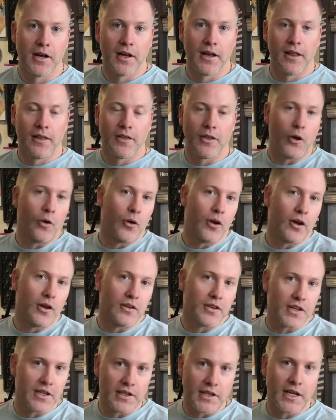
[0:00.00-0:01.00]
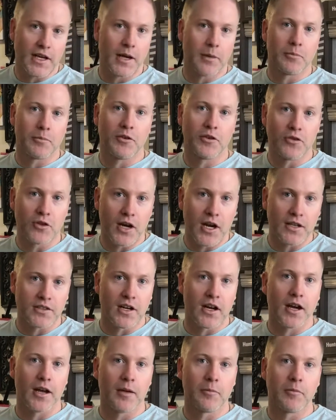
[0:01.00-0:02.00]
The oil, the cleanup, the dry
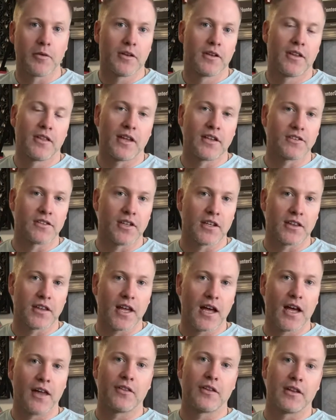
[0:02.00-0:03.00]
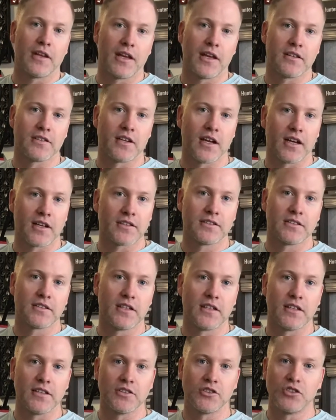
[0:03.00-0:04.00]
time, things like that. The latex
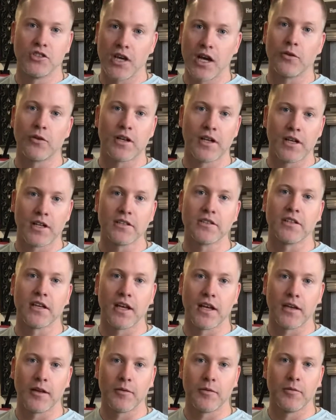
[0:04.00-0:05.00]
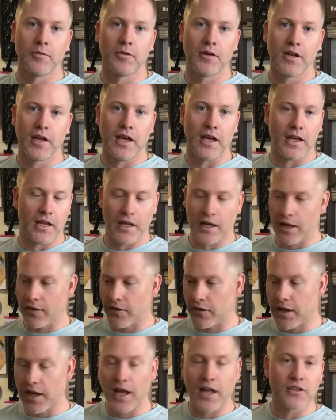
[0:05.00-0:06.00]
is generally, the
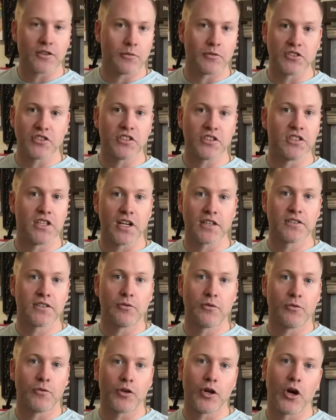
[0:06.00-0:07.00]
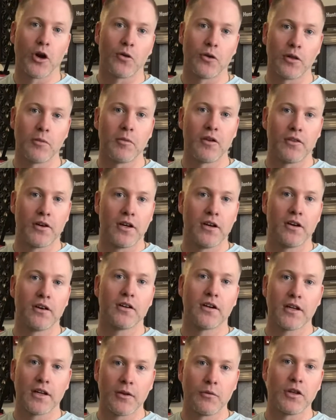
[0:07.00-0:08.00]
cans always suggest coating them every year,
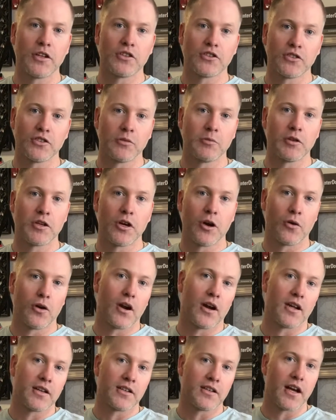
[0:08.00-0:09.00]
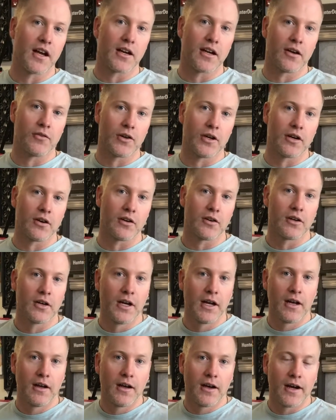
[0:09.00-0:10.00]
and they really should be coated on a deck every year.
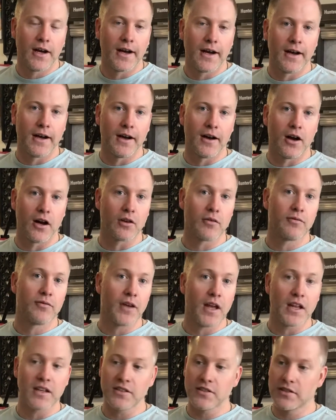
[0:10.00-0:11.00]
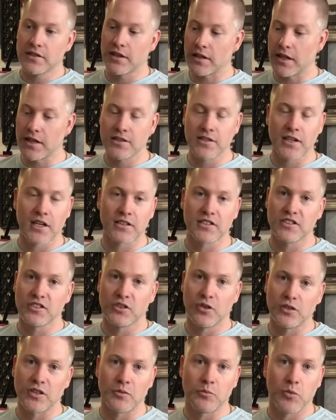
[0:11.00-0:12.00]
On a fence, the latexes
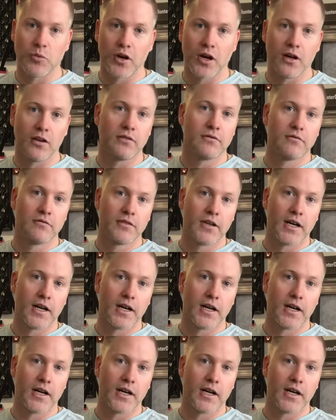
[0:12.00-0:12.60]
hold up well,